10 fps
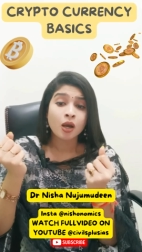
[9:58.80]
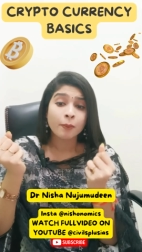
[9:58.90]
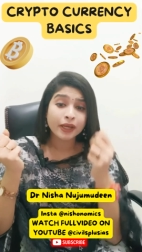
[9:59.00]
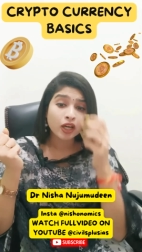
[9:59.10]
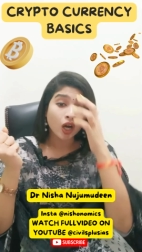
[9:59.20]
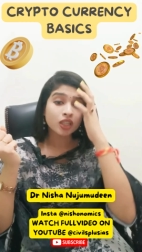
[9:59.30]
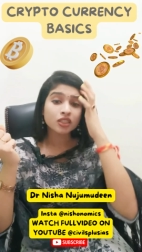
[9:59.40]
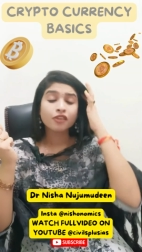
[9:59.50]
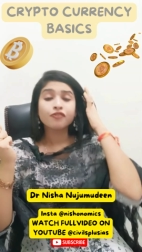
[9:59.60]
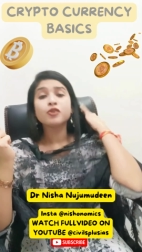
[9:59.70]

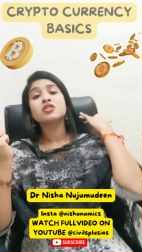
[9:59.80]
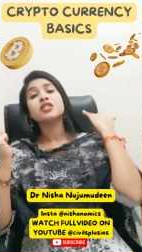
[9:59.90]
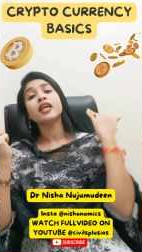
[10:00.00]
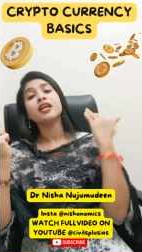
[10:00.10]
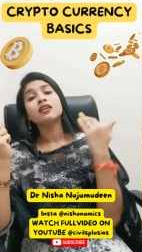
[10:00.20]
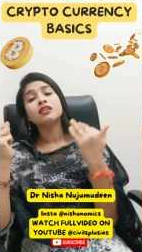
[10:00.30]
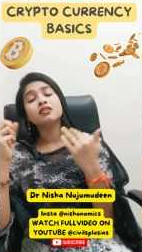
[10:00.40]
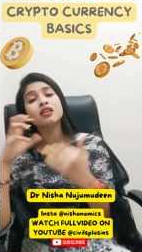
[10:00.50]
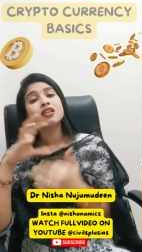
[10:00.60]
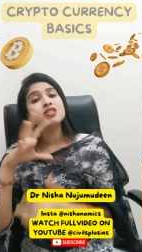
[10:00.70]
Because if you see,
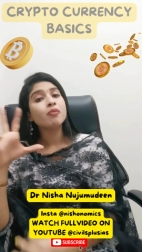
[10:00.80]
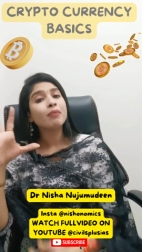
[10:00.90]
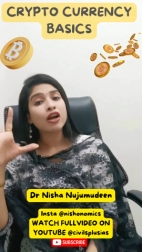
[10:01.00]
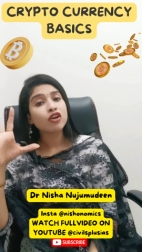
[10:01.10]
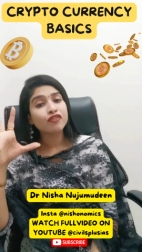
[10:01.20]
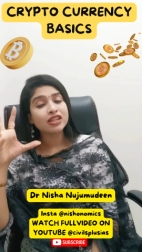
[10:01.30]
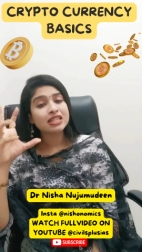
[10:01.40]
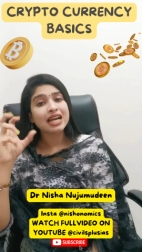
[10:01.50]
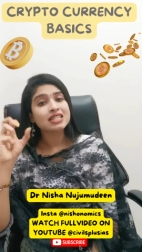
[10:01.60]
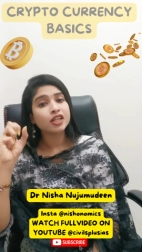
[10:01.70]
the Reserve Bank of India, as